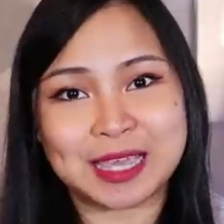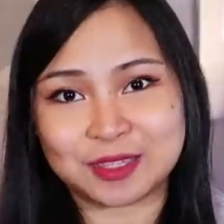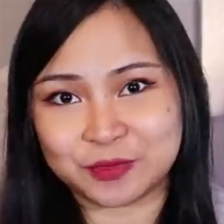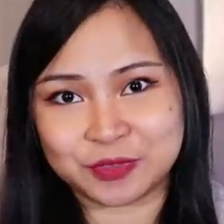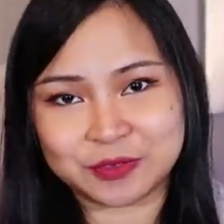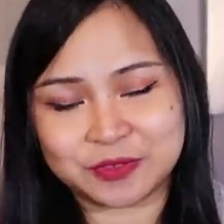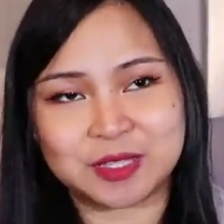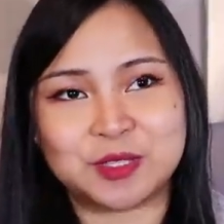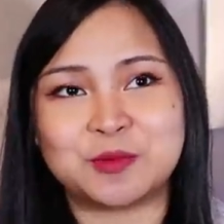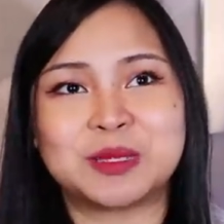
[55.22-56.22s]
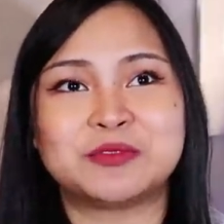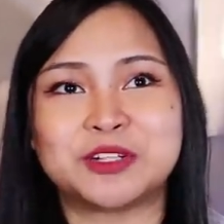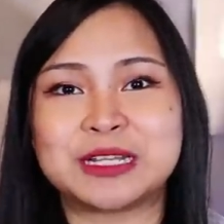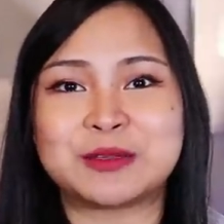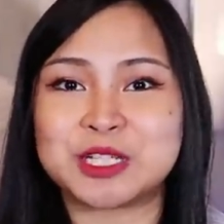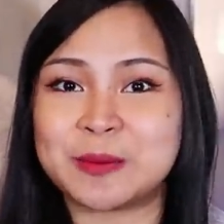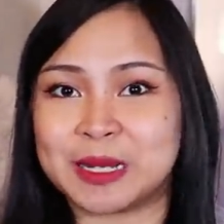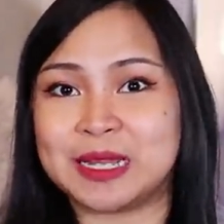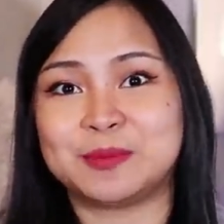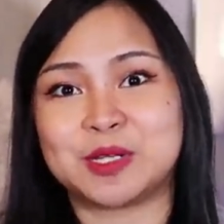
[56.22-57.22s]
at the end of our video. But for now,
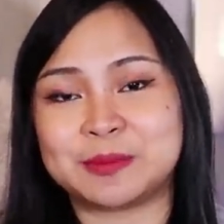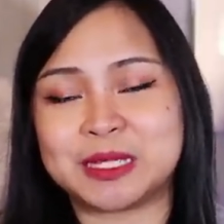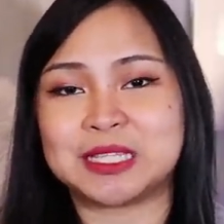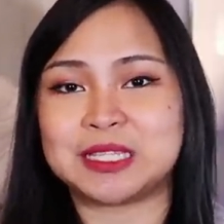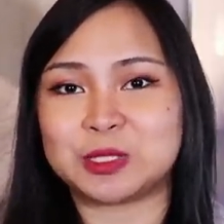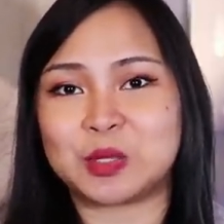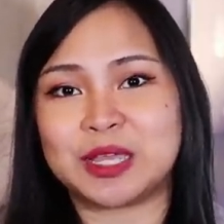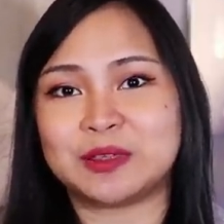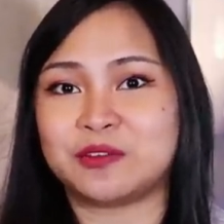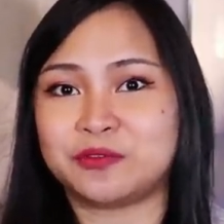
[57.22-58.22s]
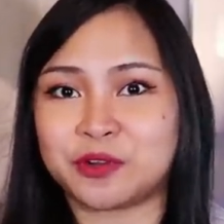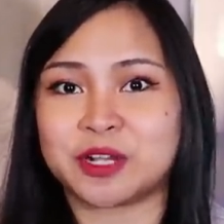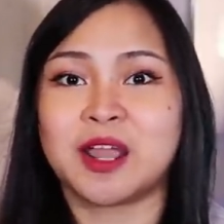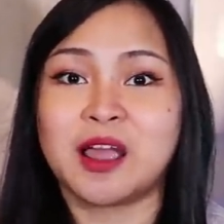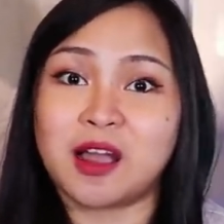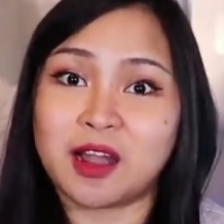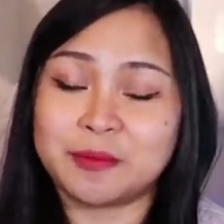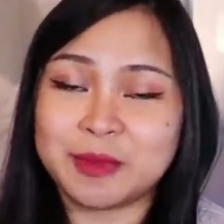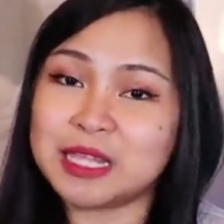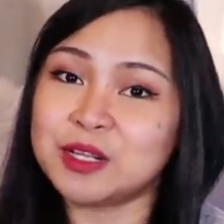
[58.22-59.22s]
syempre, alam ko naman andito kayo for
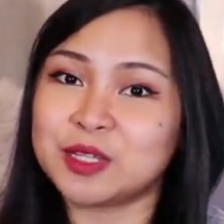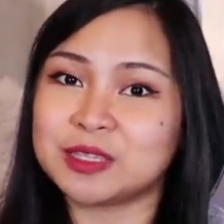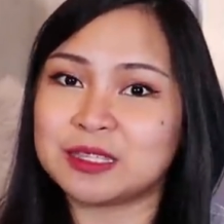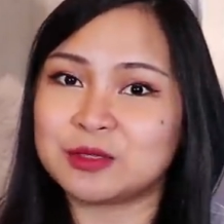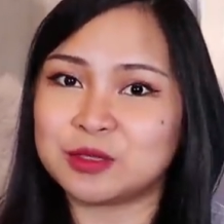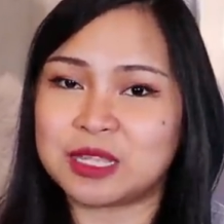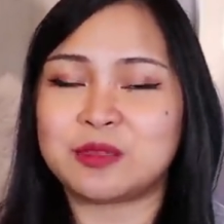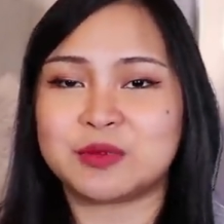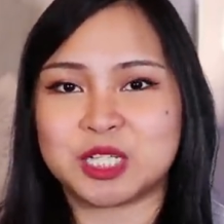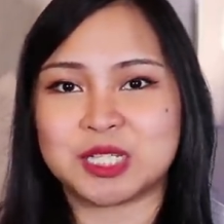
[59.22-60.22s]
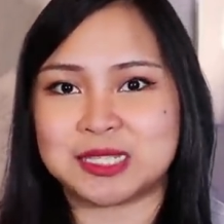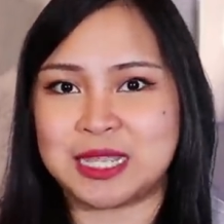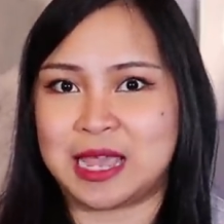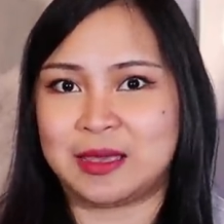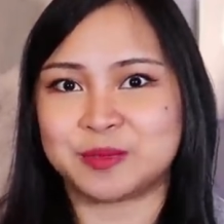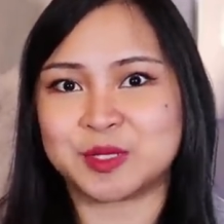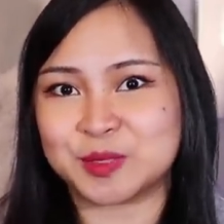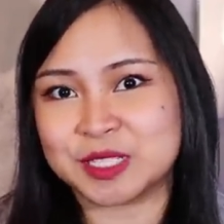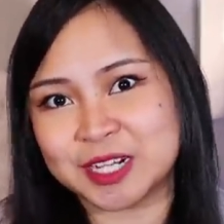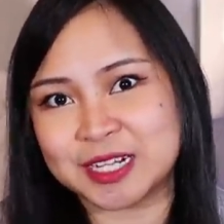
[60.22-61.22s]
our main content today, which is the app.
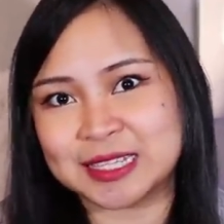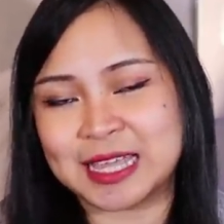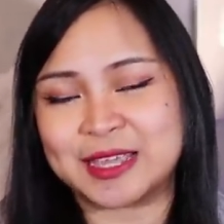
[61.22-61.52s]
So, start na